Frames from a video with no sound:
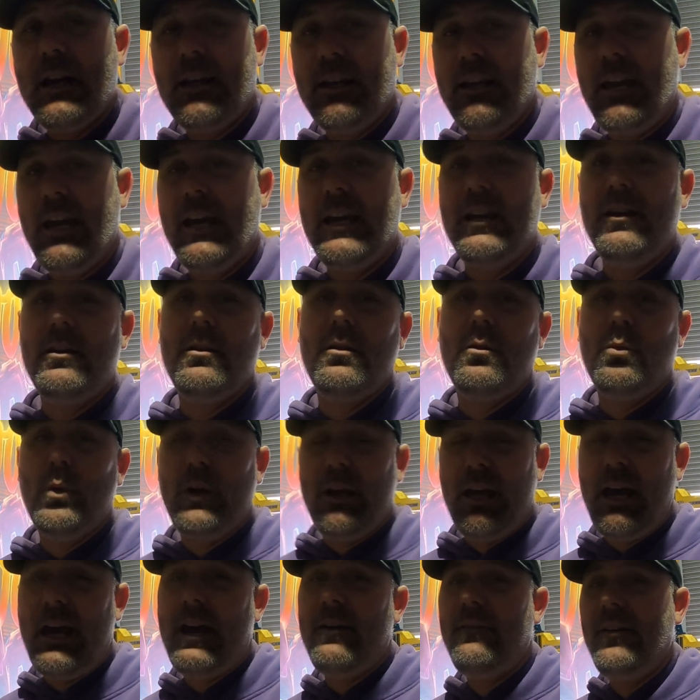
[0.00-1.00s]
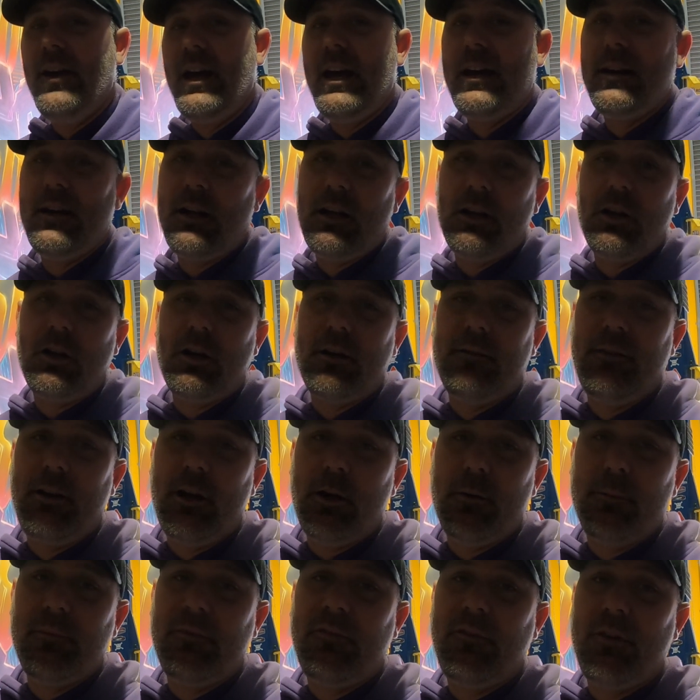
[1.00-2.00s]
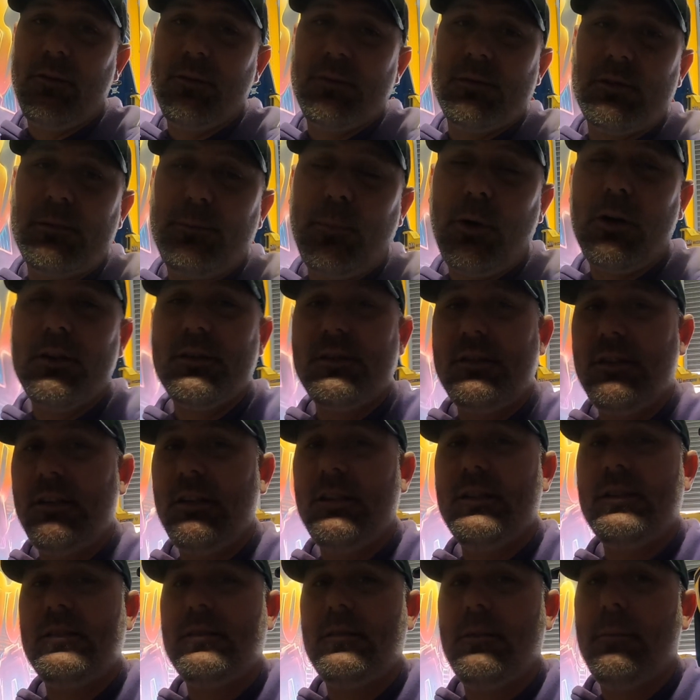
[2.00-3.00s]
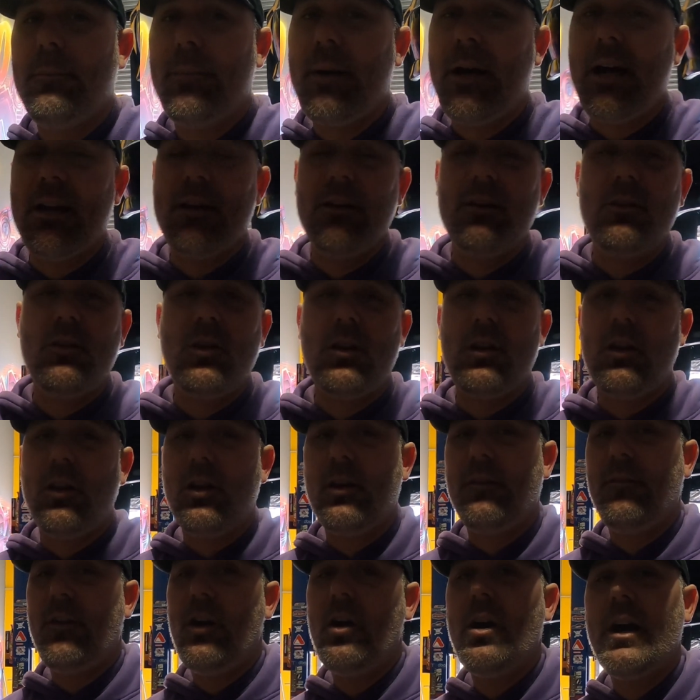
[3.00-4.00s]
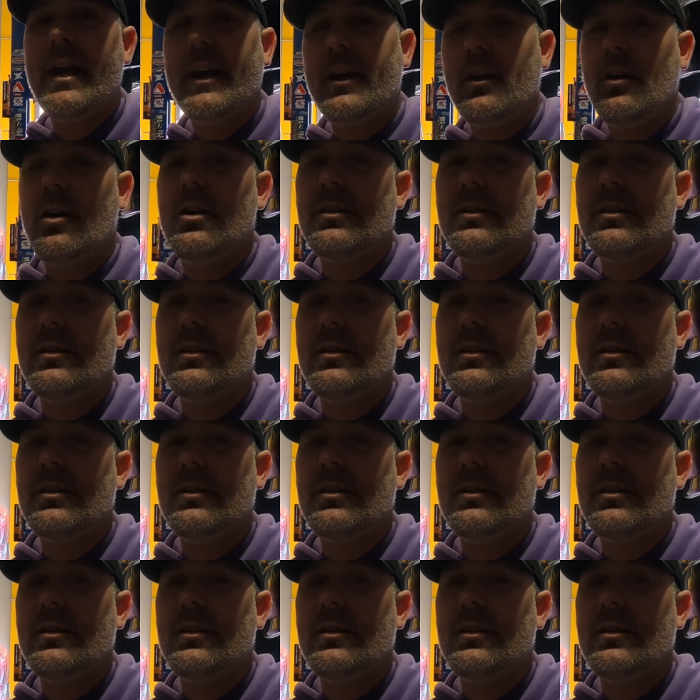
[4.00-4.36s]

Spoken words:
Again, we have had a lot of help from sponsors, but not a lot of high